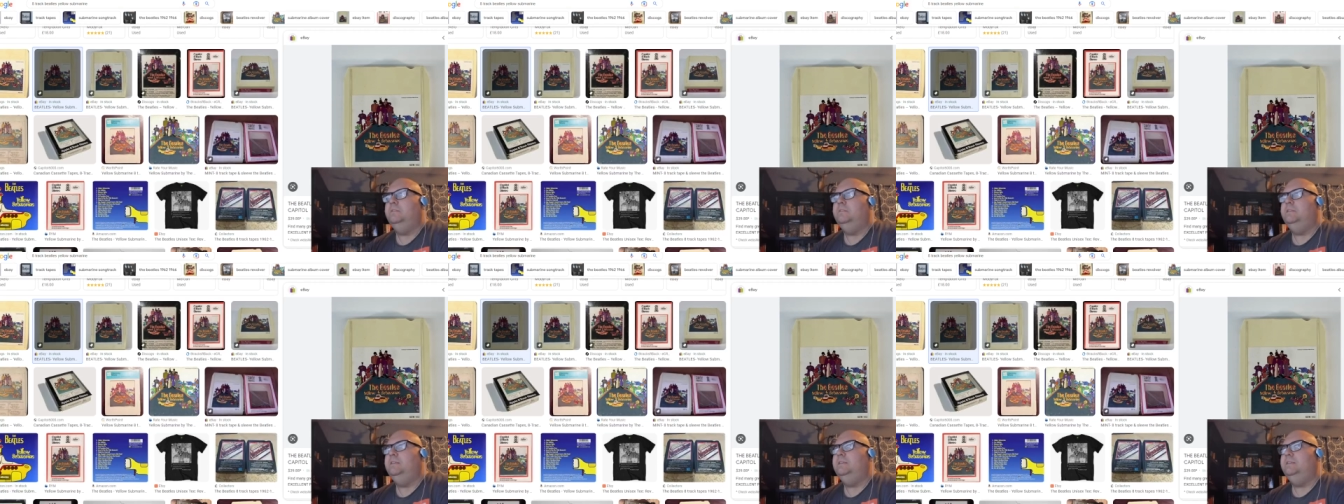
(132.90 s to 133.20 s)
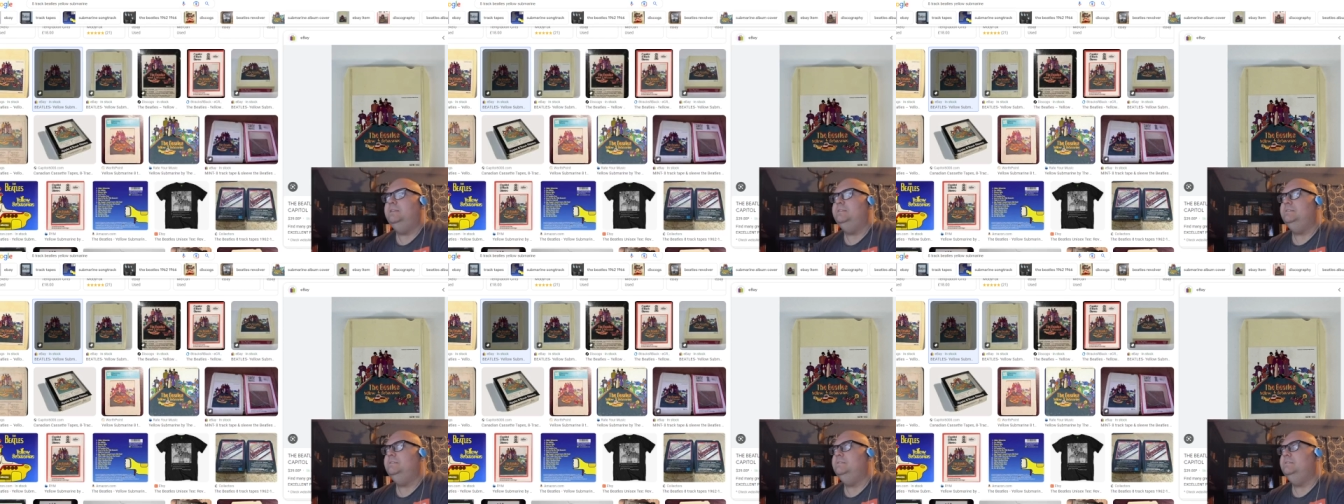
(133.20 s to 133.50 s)

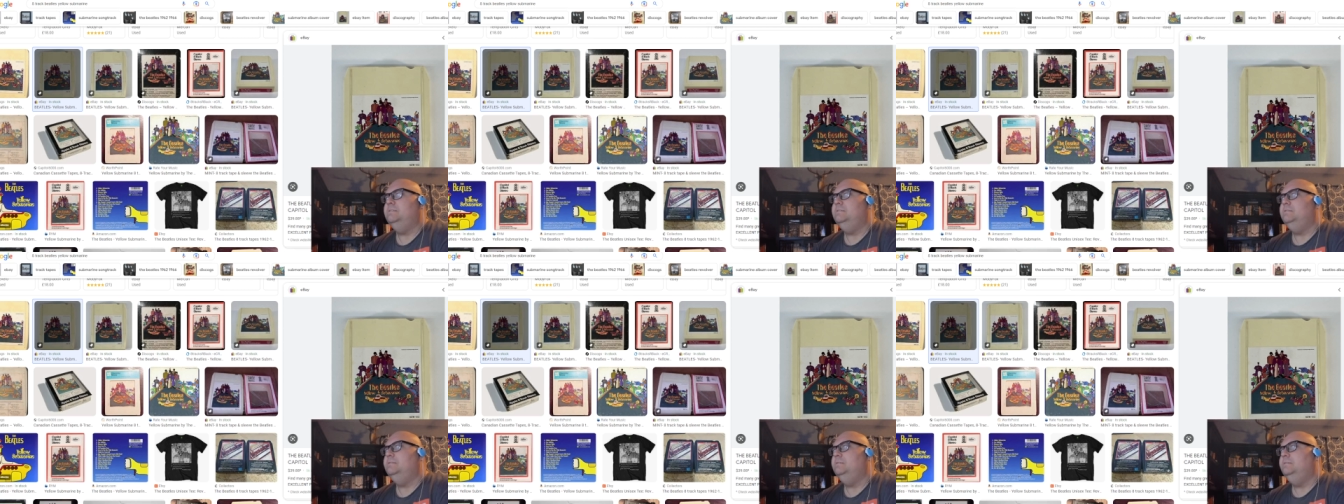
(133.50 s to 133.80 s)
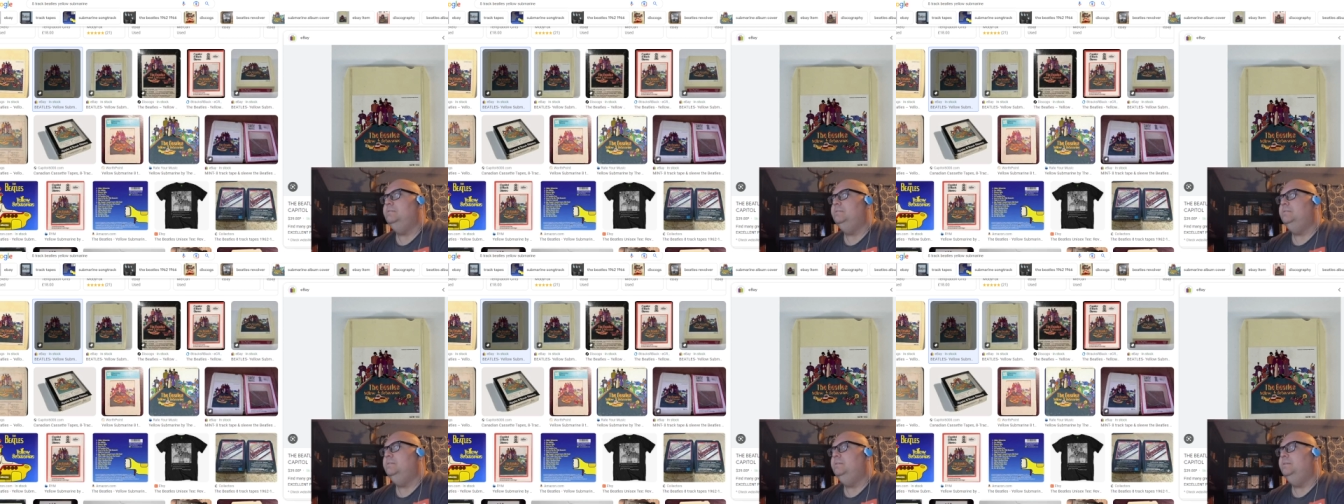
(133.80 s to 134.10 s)
this
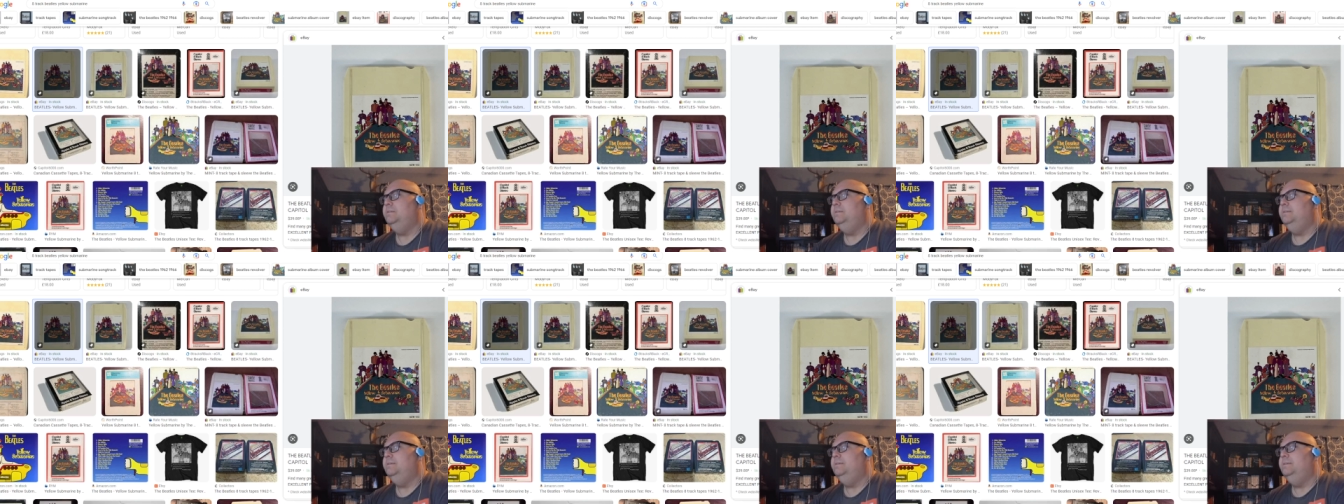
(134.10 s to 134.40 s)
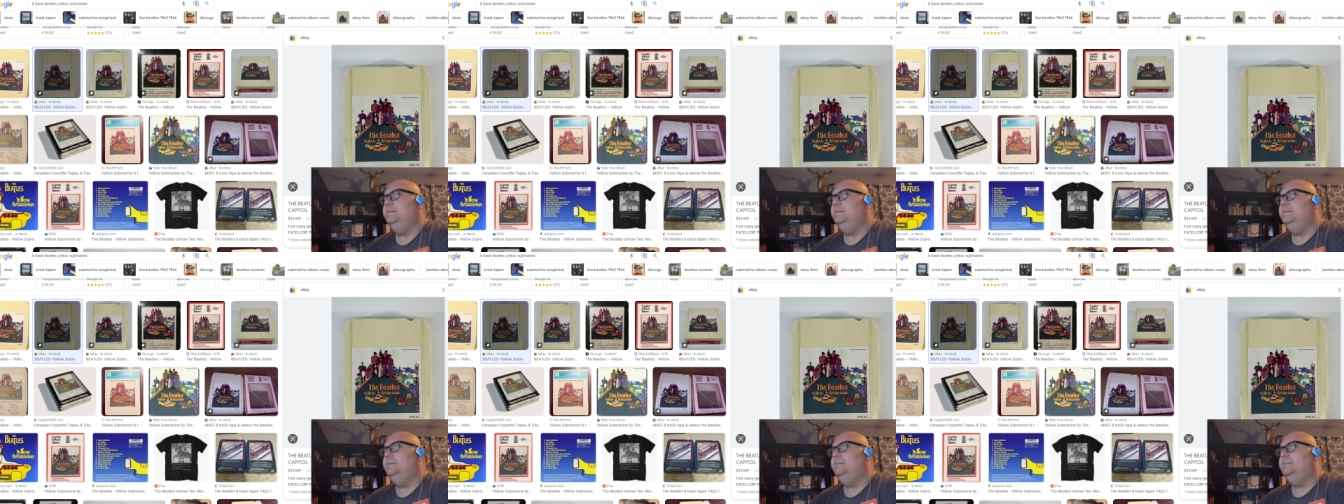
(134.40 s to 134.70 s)

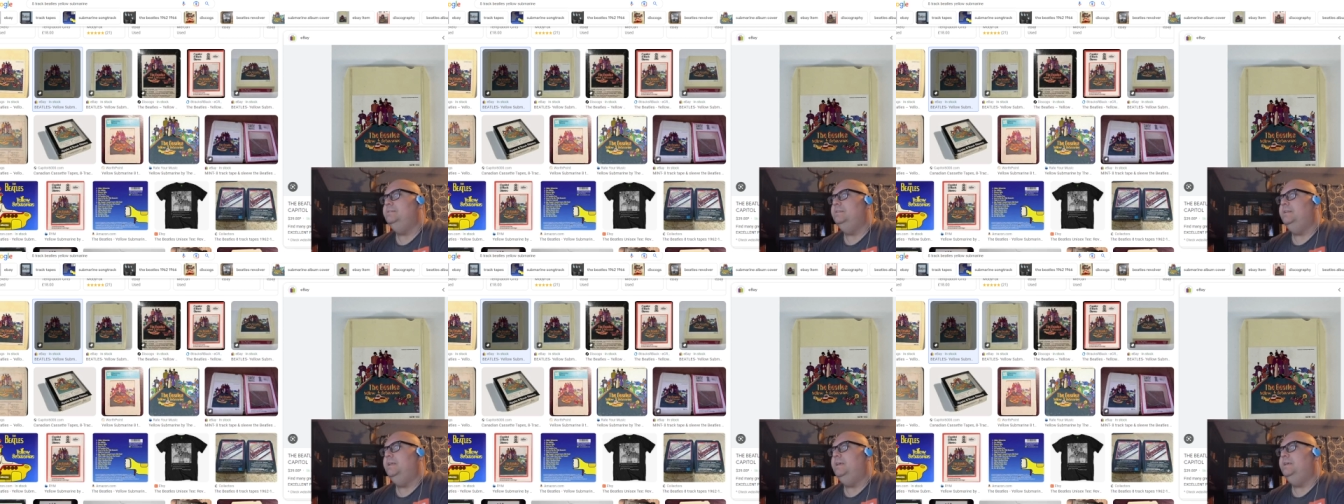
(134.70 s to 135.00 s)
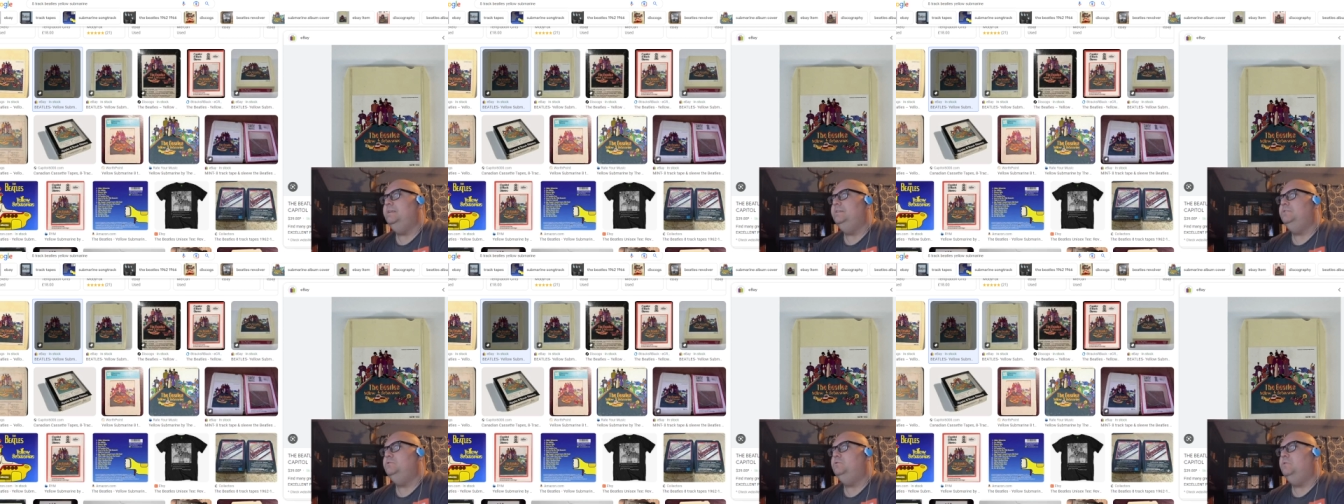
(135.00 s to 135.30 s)
is an
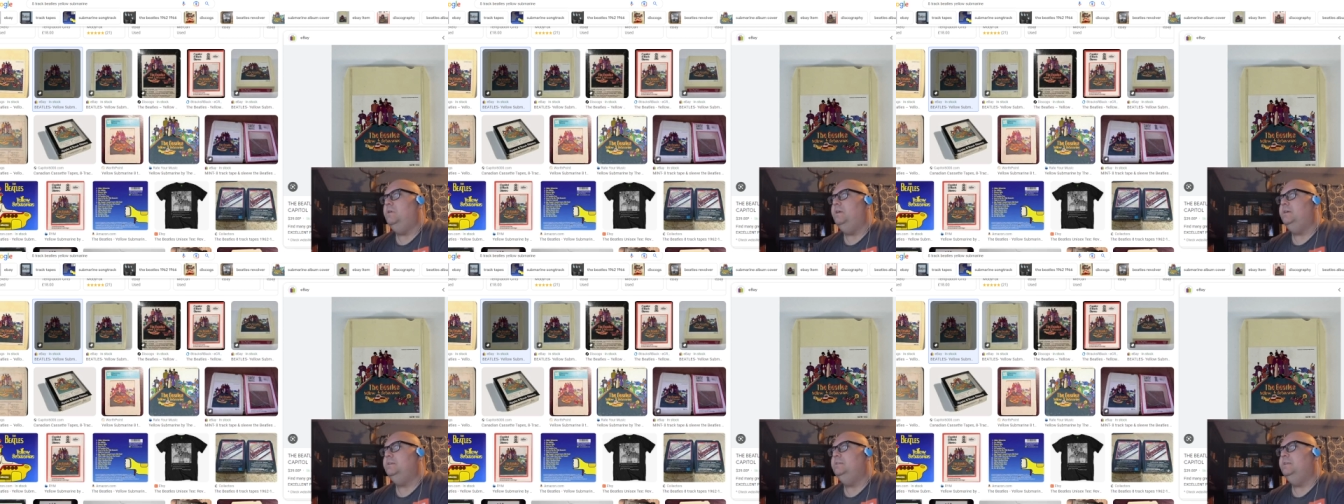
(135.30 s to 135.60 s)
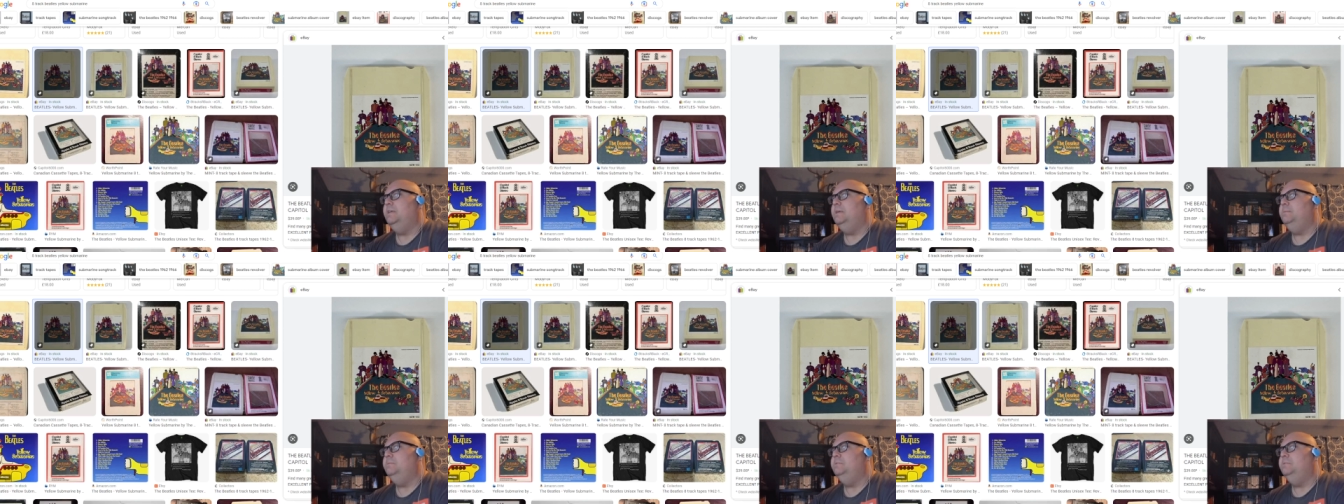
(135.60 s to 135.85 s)
eight track tape.